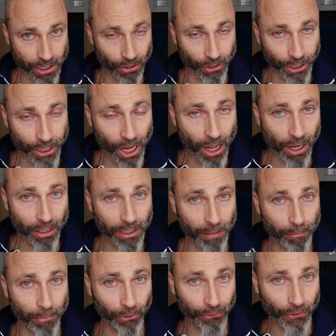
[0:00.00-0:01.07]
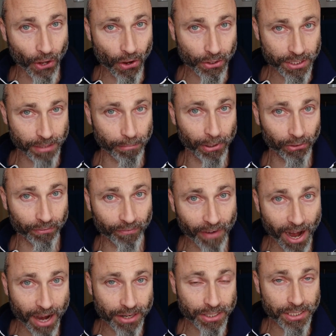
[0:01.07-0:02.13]
going on about dogs, about
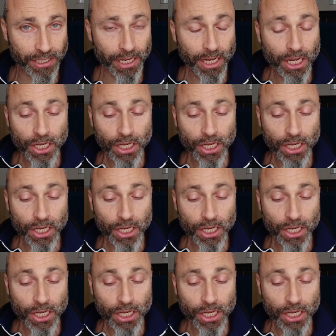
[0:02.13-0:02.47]
virus.